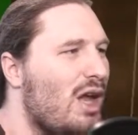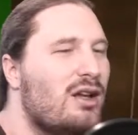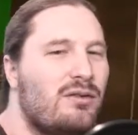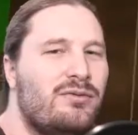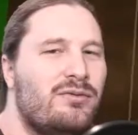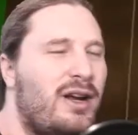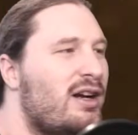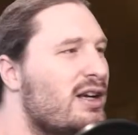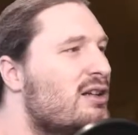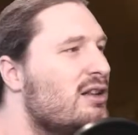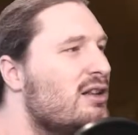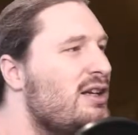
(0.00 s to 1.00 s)
very
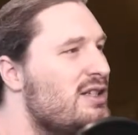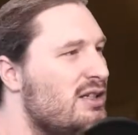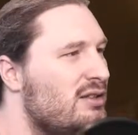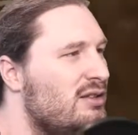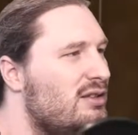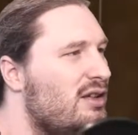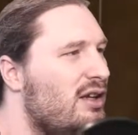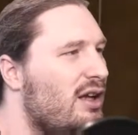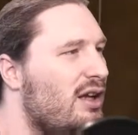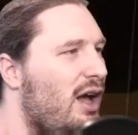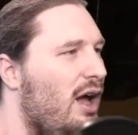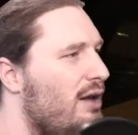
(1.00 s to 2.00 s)
collision
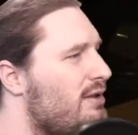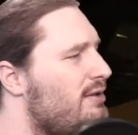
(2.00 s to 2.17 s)
how